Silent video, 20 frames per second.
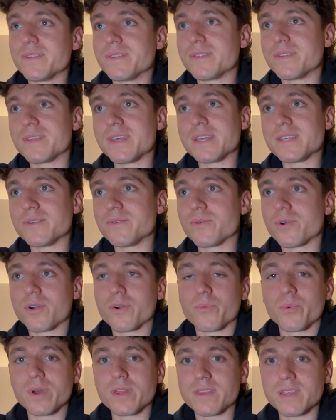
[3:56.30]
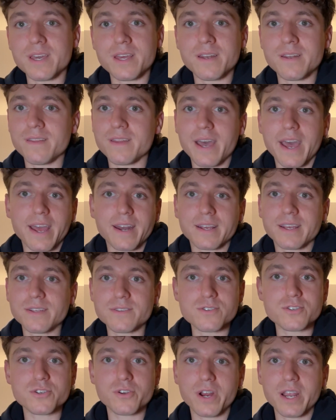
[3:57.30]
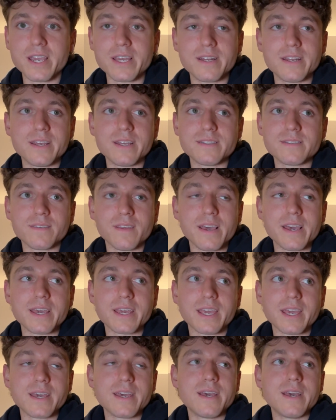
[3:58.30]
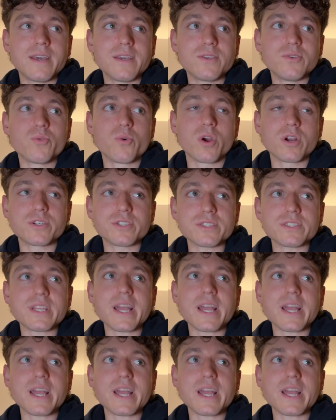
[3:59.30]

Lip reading: that you are within that constraint. It's like you are just